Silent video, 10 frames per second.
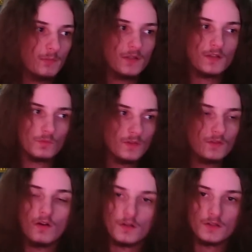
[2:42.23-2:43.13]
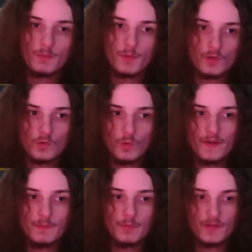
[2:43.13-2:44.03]
because we're talking about
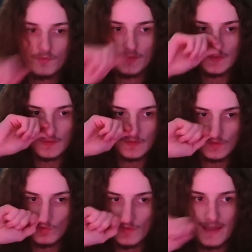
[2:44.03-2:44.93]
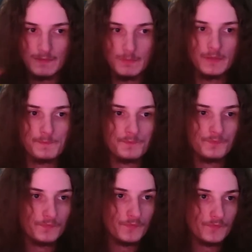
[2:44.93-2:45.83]
quite a bit of distance to the enemy.
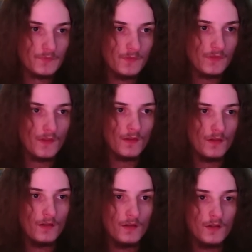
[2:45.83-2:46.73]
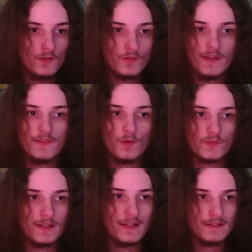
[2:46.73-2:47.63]
So yeah,
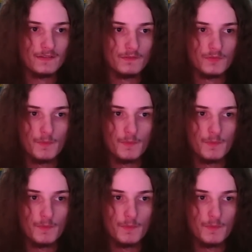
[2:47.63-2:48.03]
those are like the